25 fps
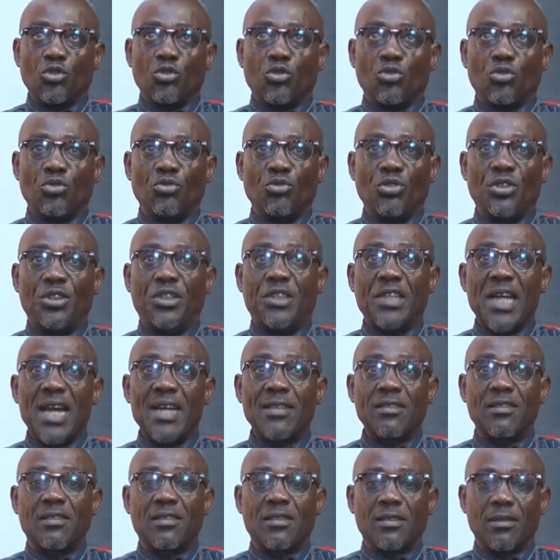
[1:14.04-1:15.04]
to
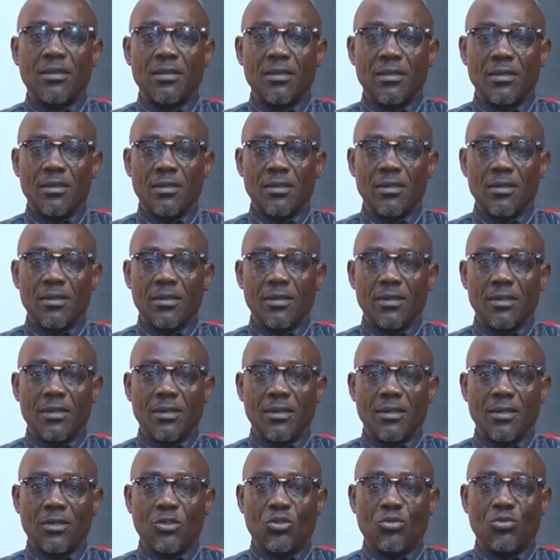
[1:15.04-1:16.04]

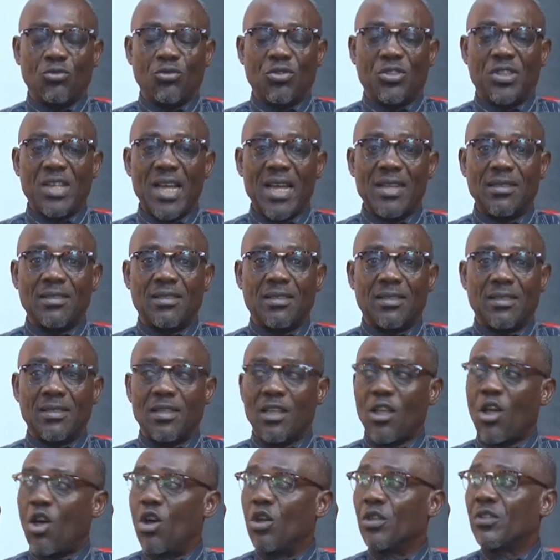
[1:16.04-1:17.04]
that
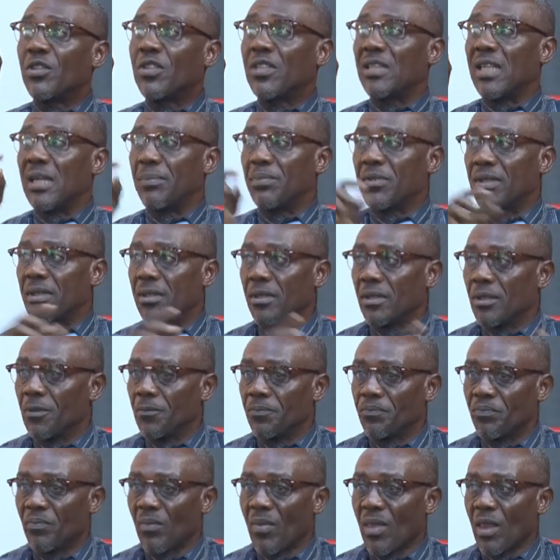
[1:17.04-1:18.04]
concept
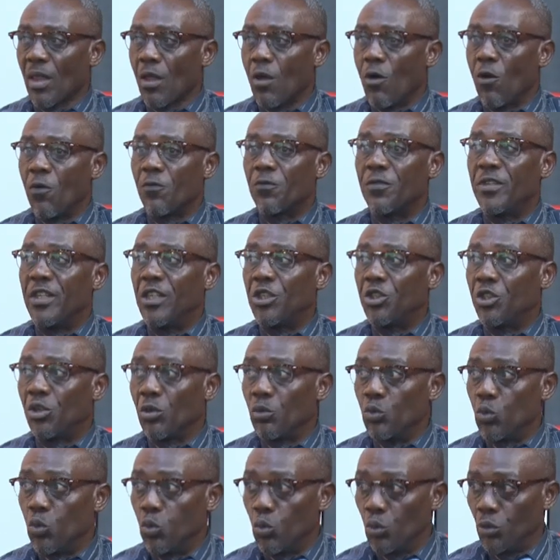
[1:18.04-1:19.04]
of
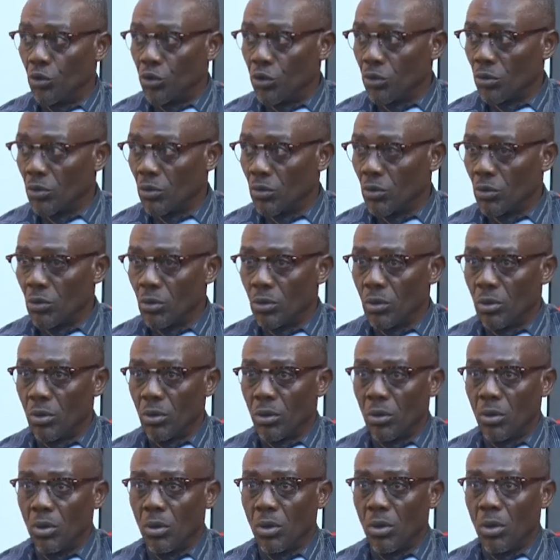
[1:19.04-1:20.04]
nationhood,
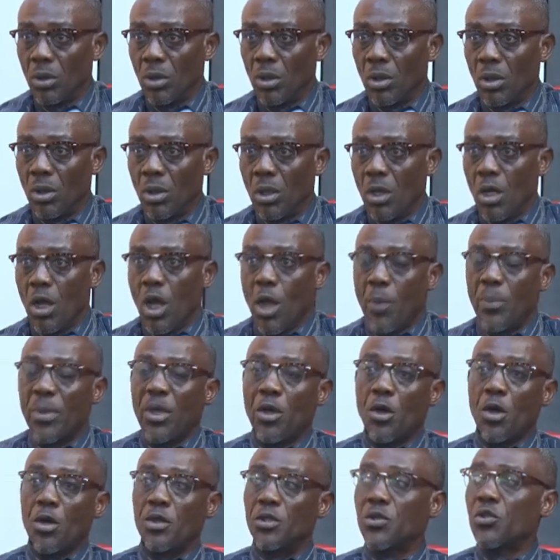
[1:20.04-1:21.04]

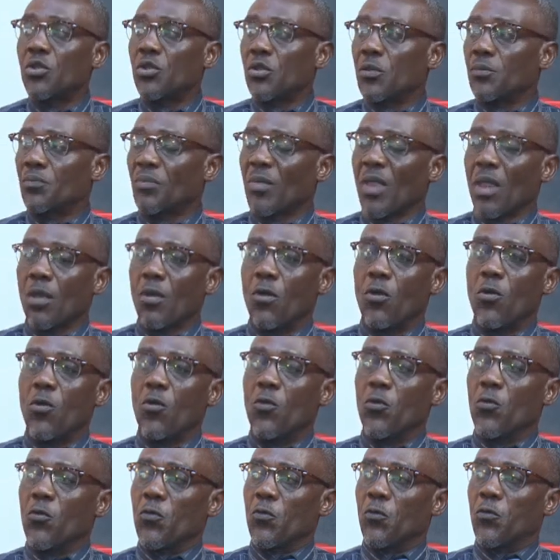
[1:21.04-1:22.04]
because
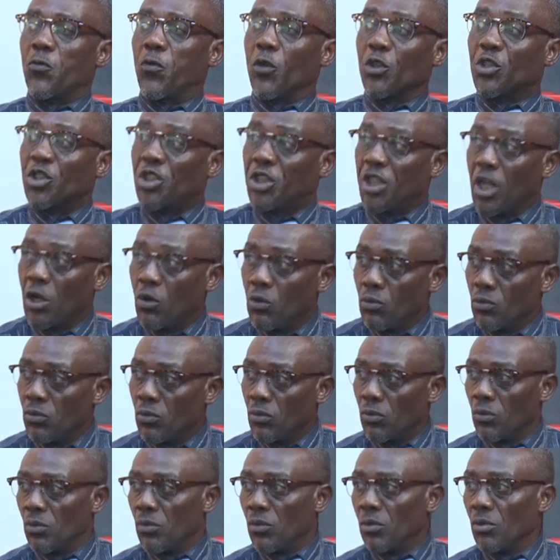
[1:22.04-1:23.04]
for Shehu
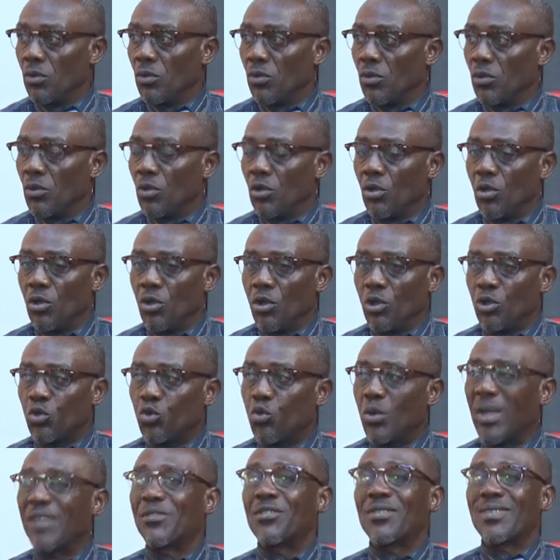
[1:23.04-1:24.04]

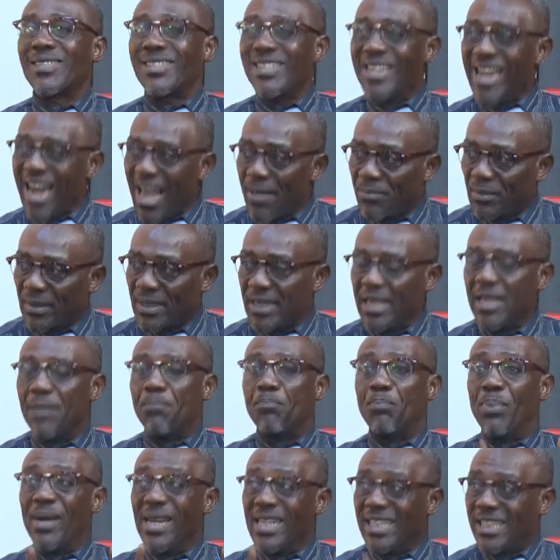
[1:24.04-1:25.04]
to have slapped a
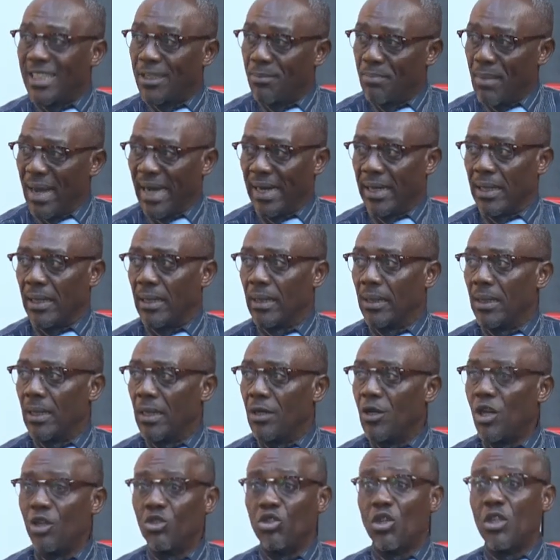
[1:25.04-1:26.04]
policeman,
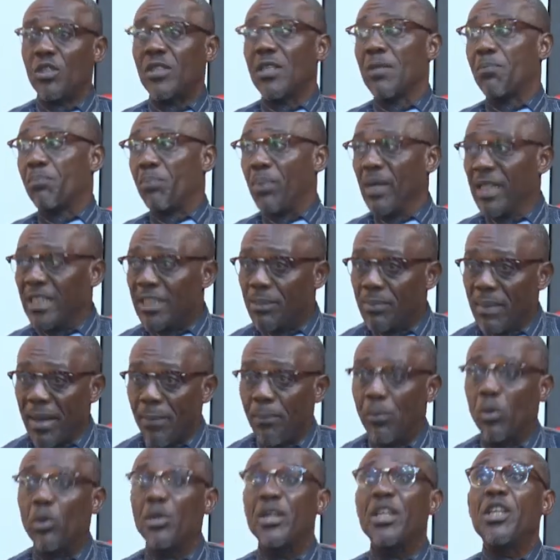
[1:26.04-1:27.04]
not just a
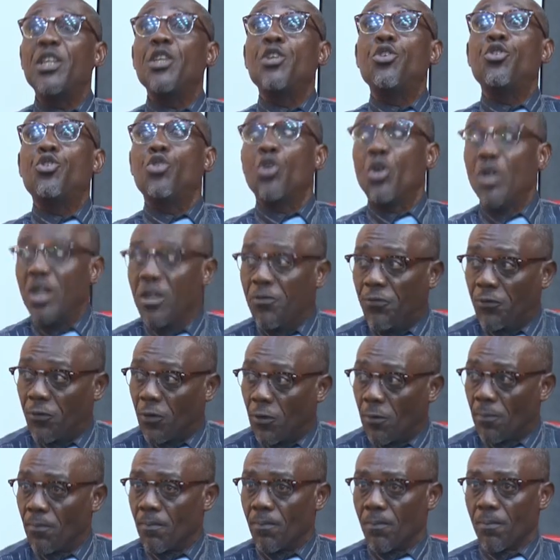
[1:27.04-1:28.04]
policeman but in
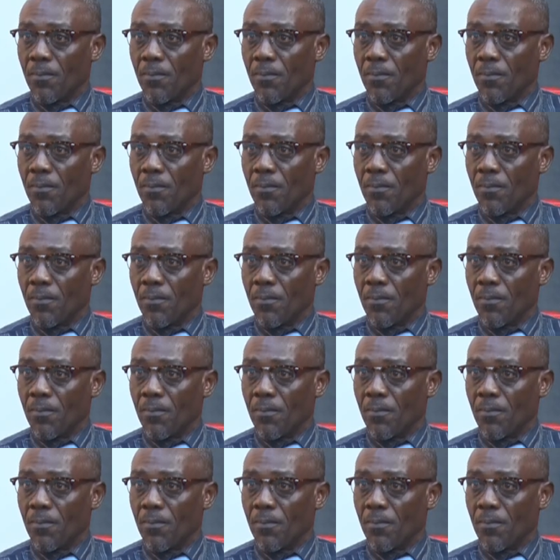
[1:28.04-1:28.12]
uniform,